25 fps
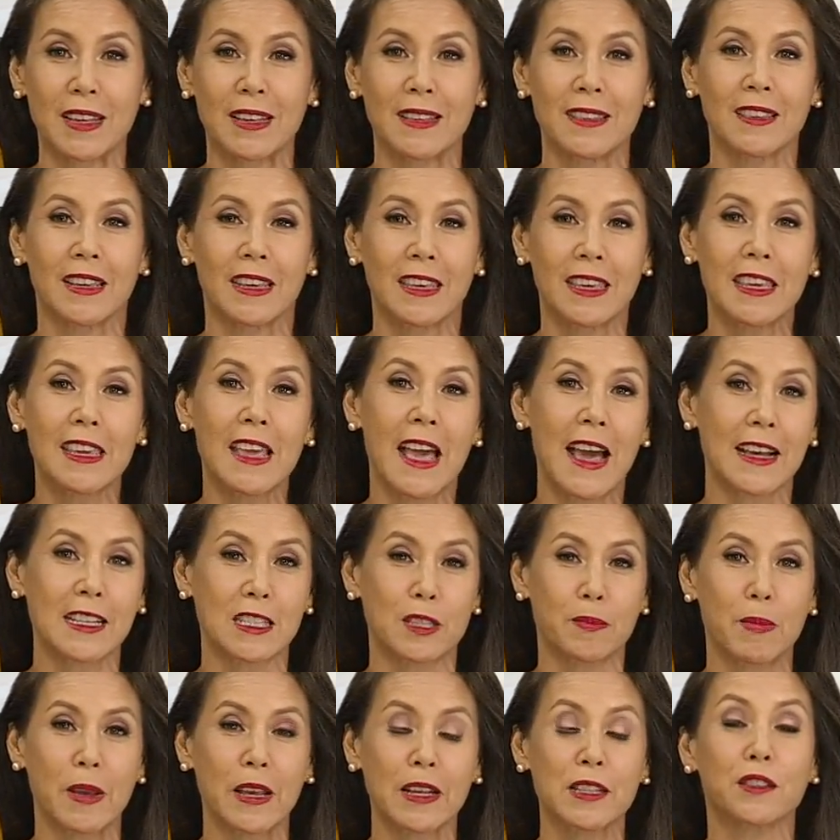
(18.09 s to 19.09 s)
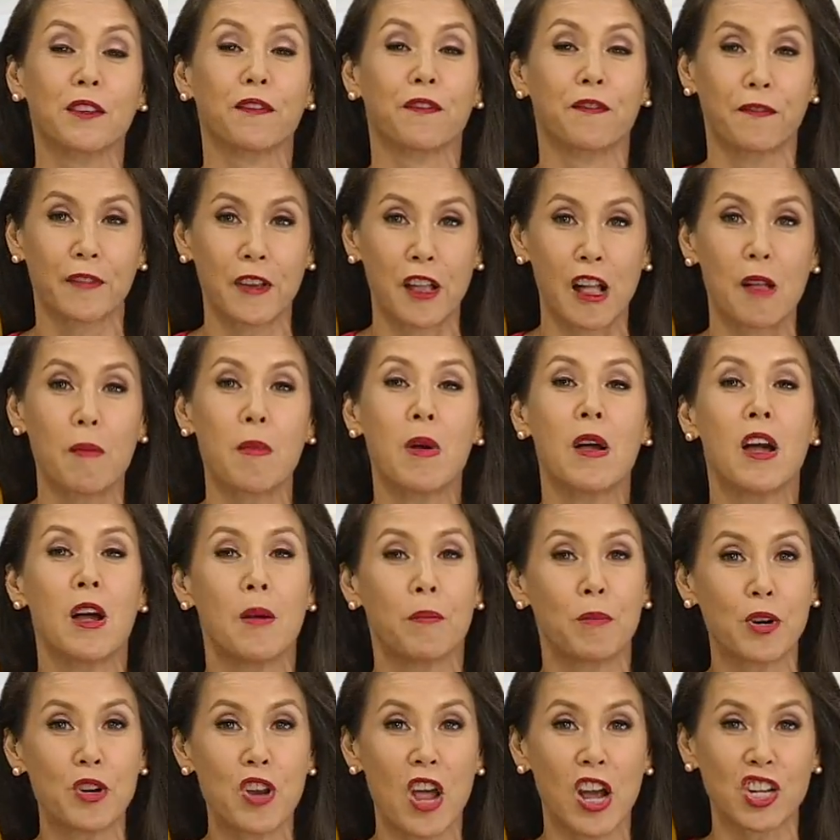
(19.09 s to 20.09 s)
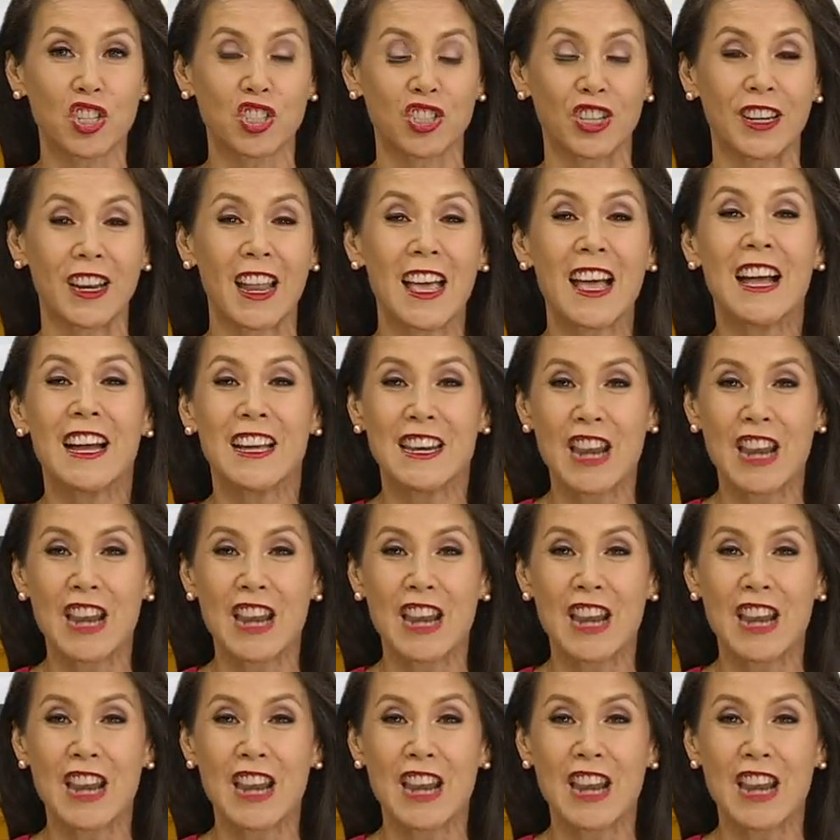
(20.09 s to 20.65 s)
in the key aspects of film production.